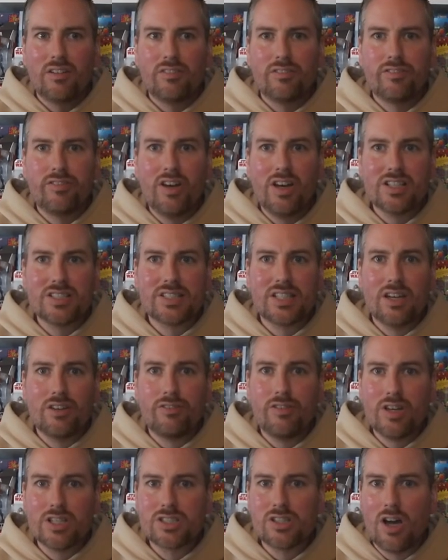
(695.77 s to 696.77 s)
First
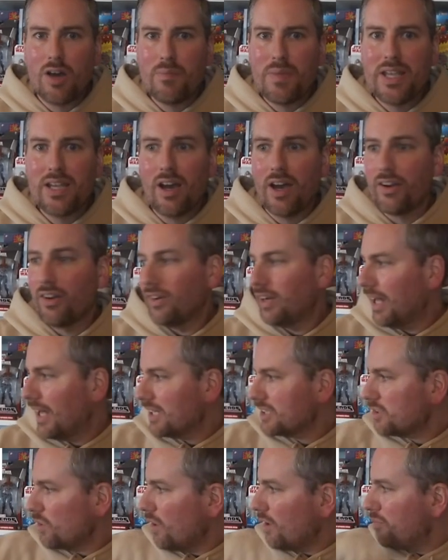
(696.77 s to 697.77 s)
time me going on
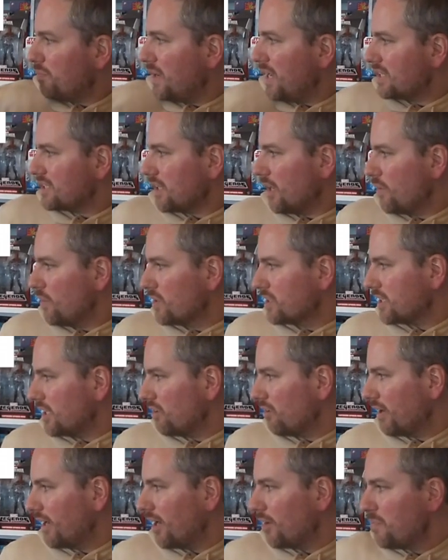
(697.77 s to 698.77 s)
there. So I've picked up, you would have
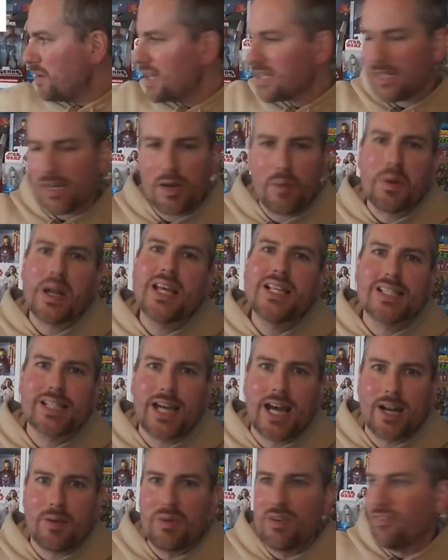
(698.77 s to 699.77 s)
seen already, I picked up the Police
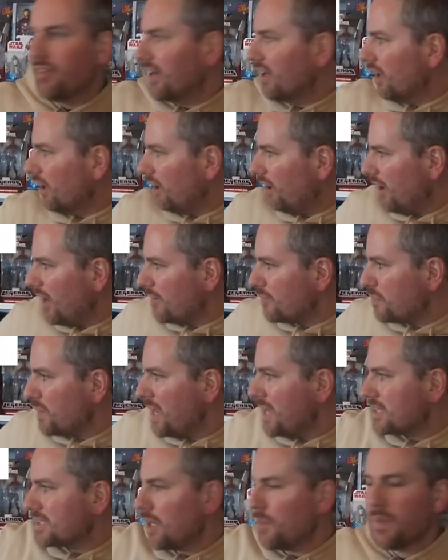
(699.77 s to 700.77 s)
Academy figure. I've
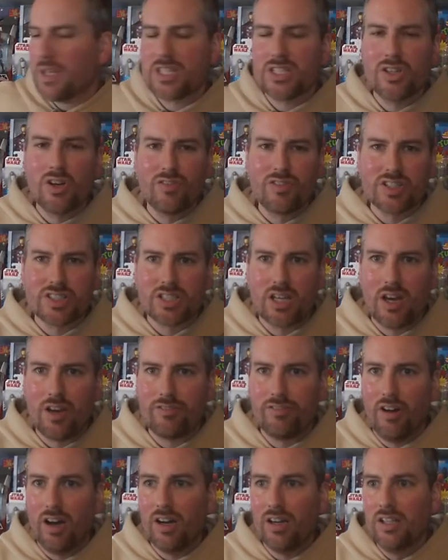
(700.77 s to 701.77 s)
picked up the Silver
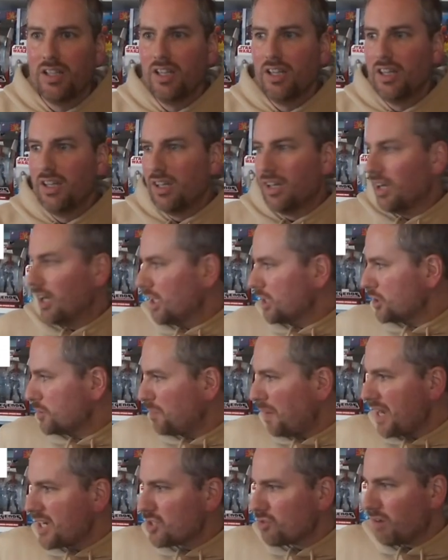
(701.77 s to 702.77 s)
Surfer
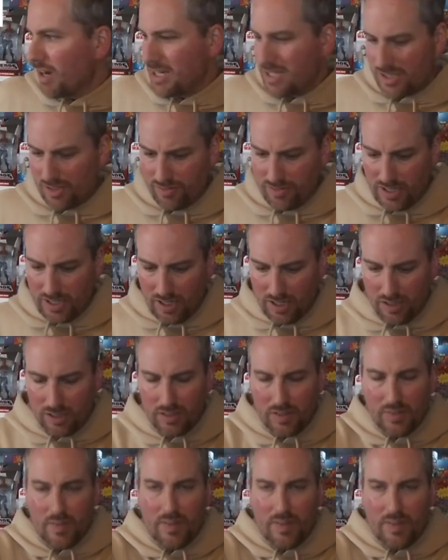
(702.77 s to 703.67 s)
Space Racer figure.